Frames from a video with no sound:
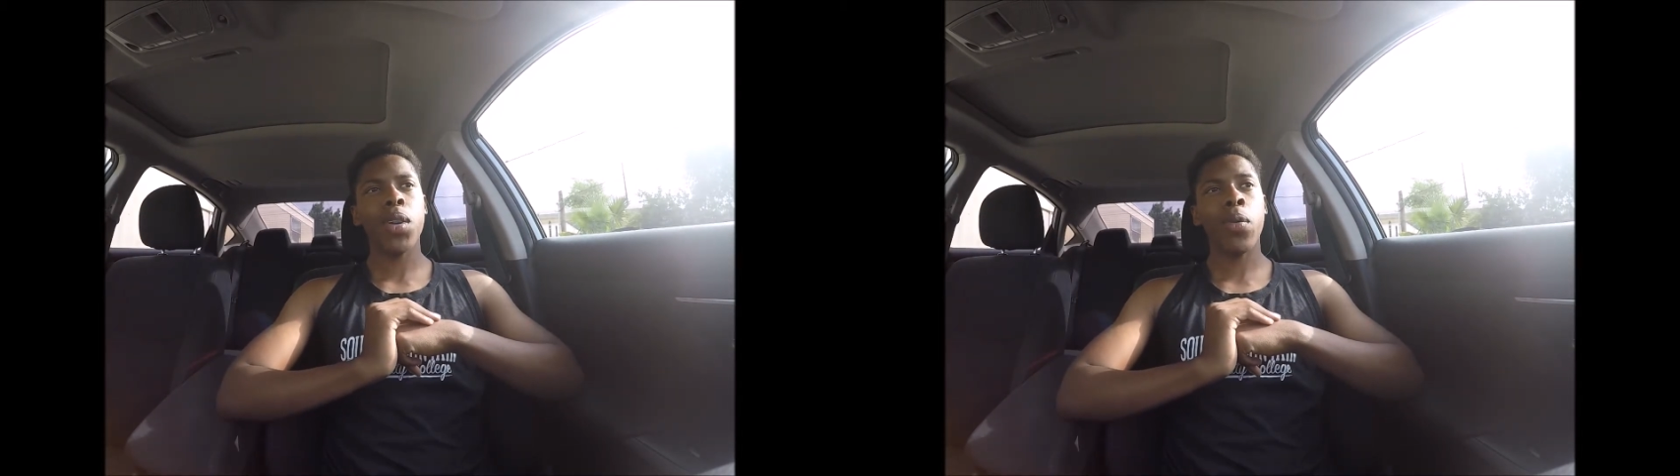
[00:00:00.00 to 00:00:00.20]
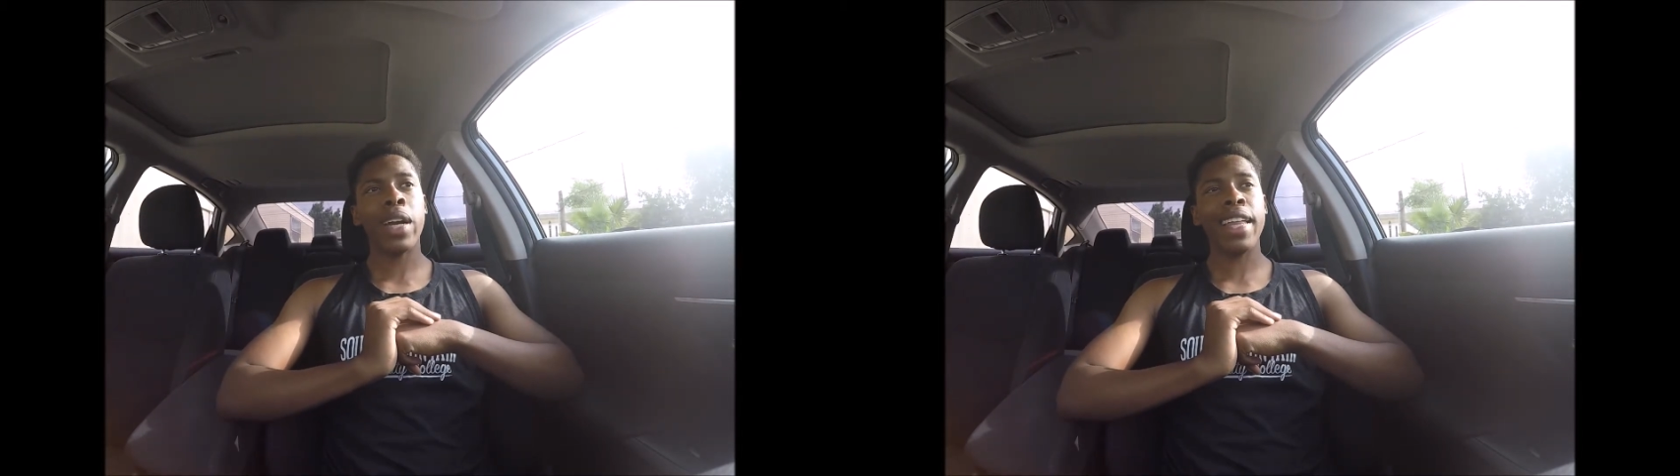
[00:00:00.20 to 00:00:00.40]

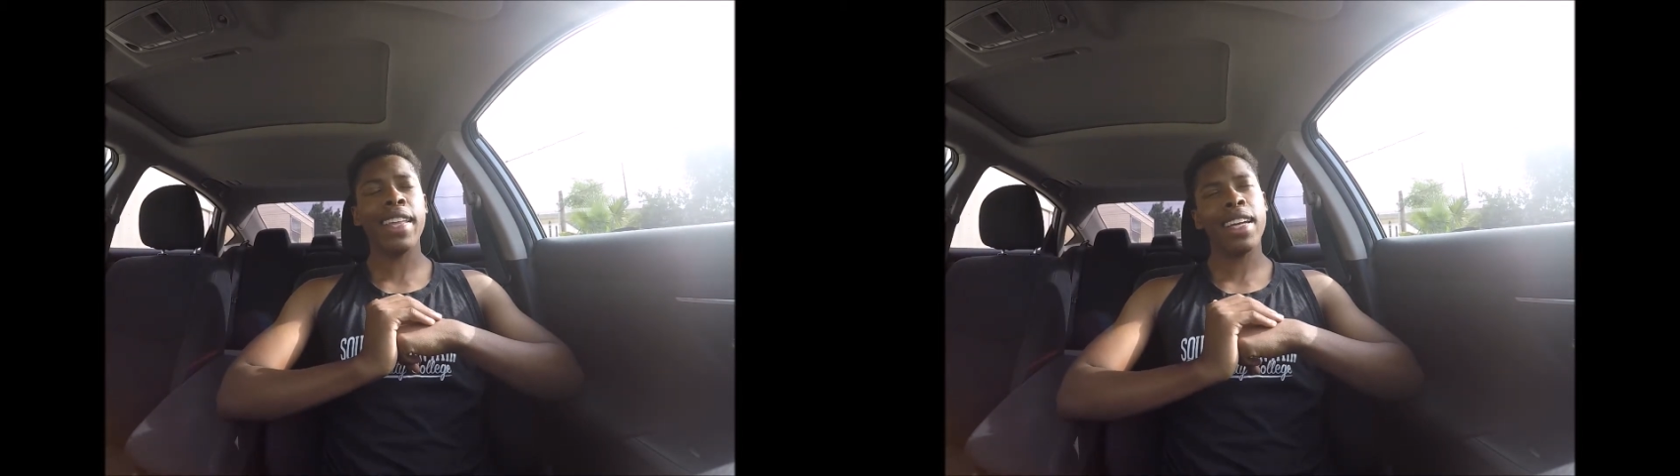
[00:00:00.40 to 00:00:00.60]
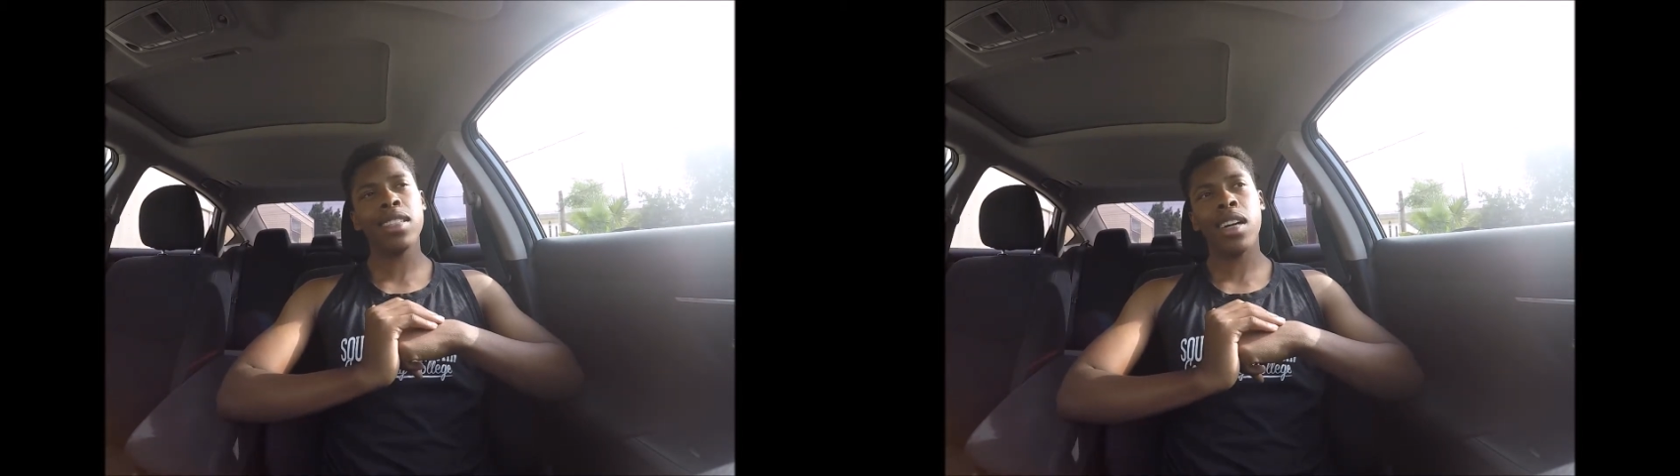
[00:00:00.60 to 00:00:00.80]
or when I
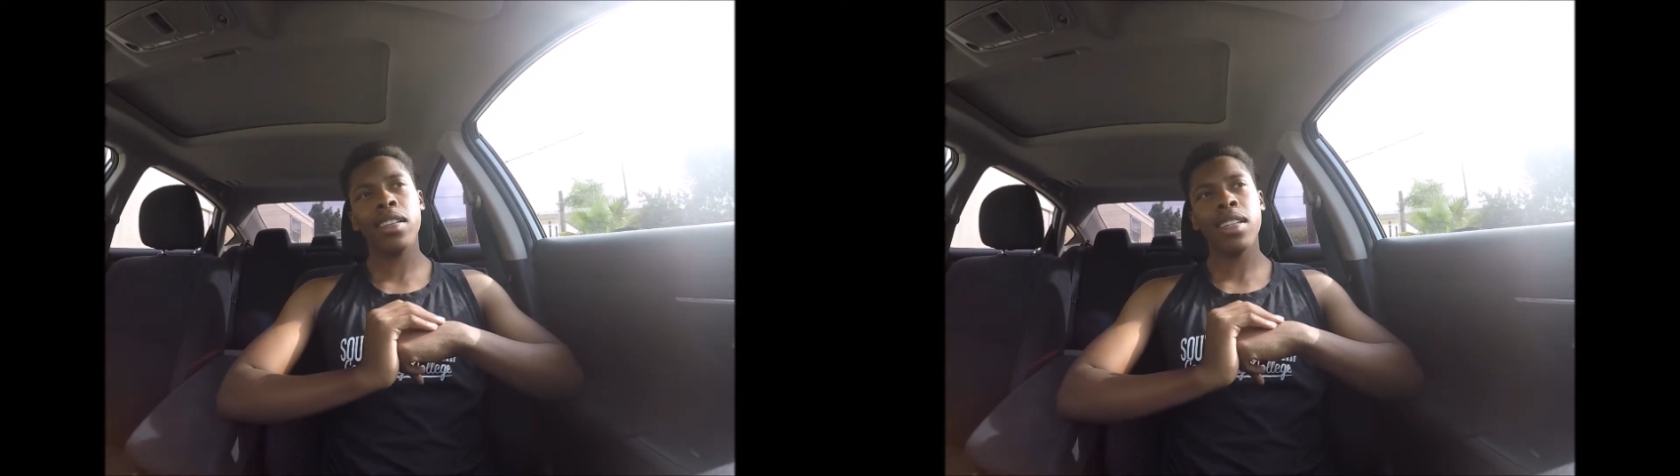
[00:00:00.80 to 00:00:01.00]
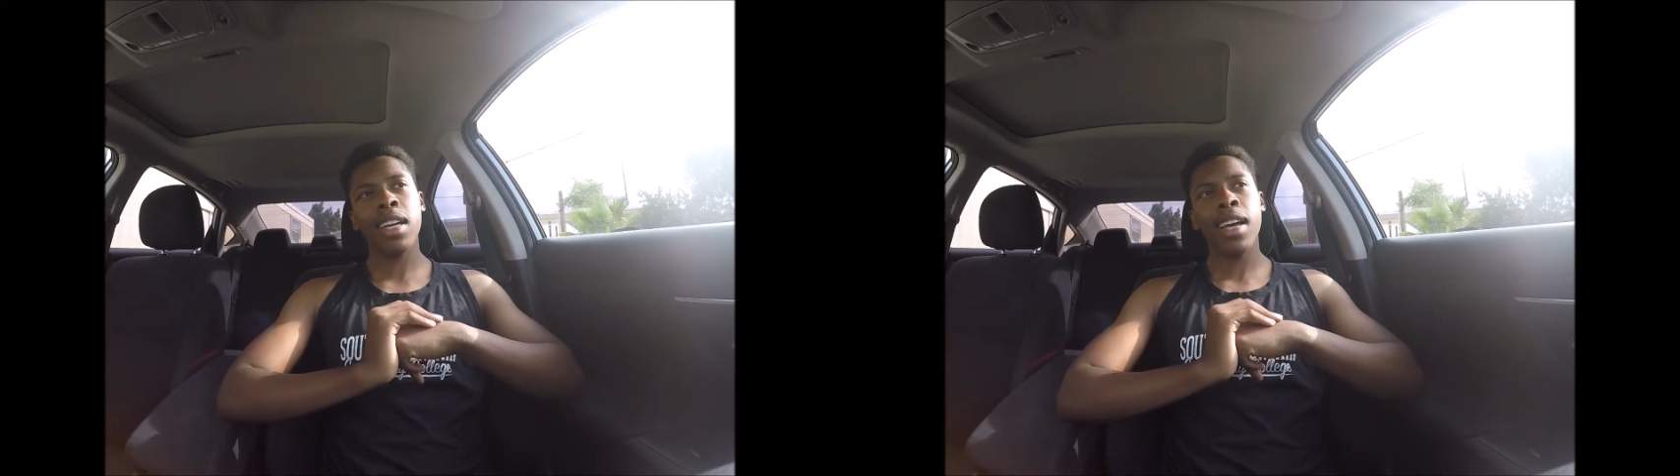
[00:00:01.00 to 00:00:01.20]
think it's
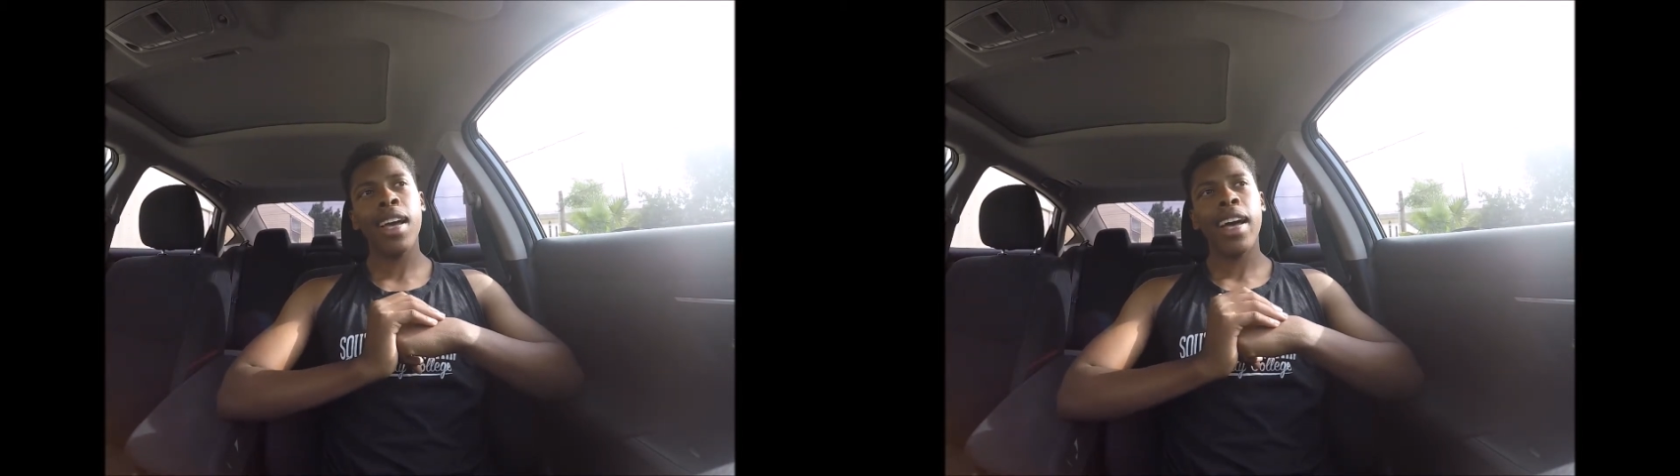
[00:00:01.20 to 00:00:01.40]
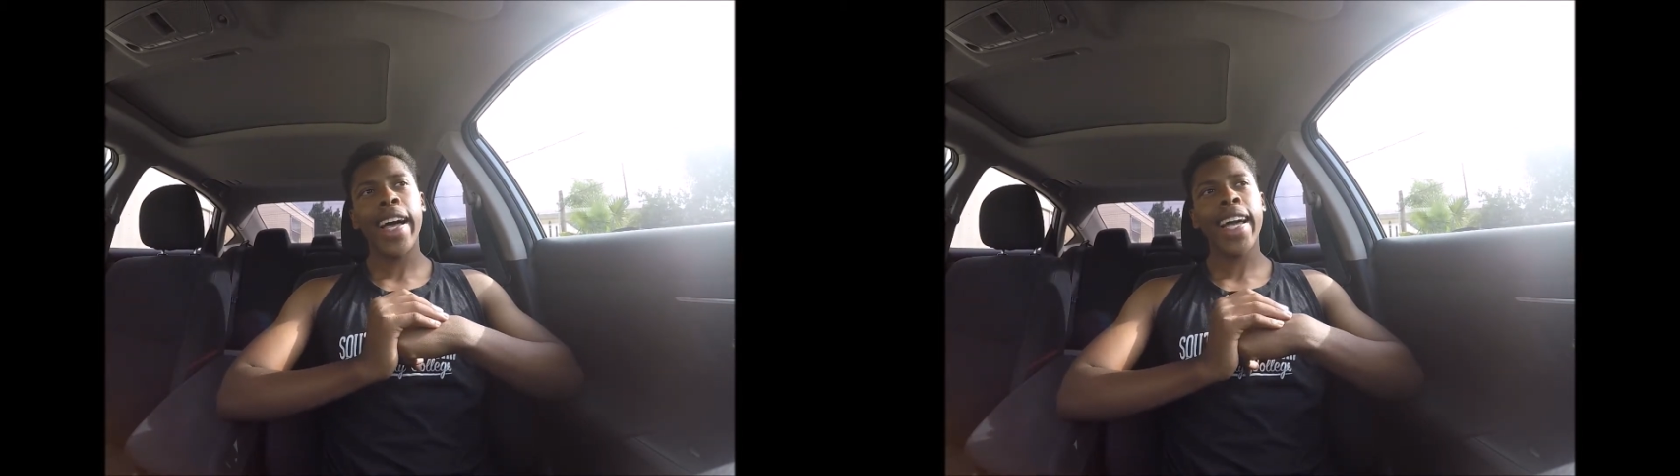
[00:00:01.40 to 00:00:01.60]
hard,
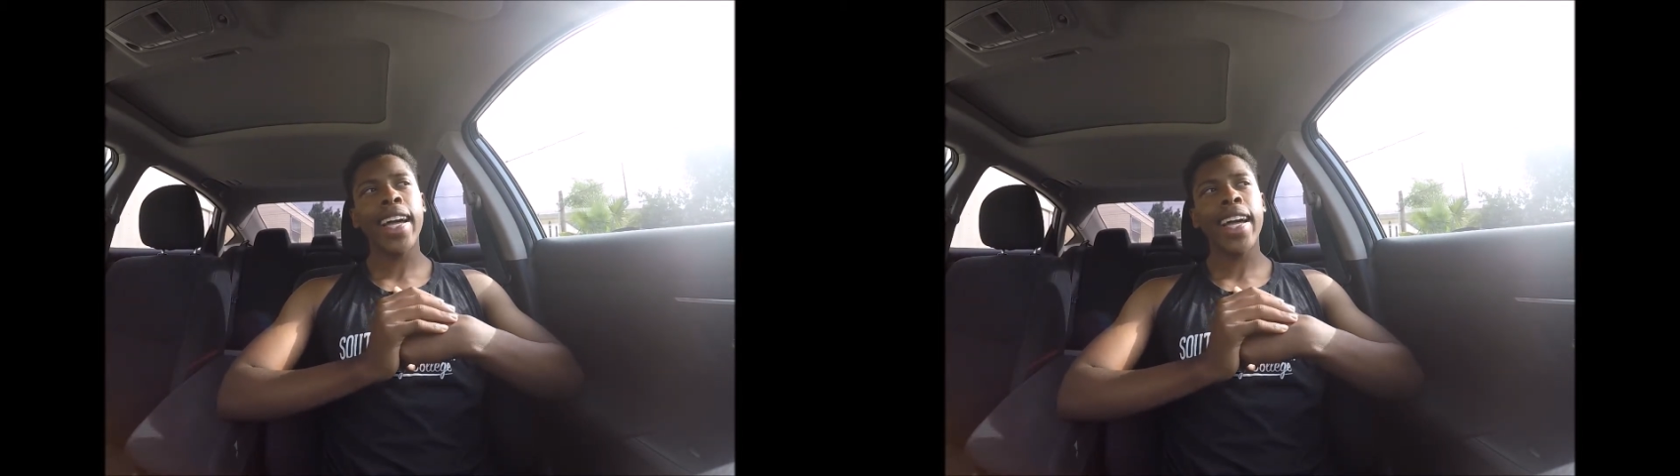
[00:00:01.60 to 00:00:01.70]
I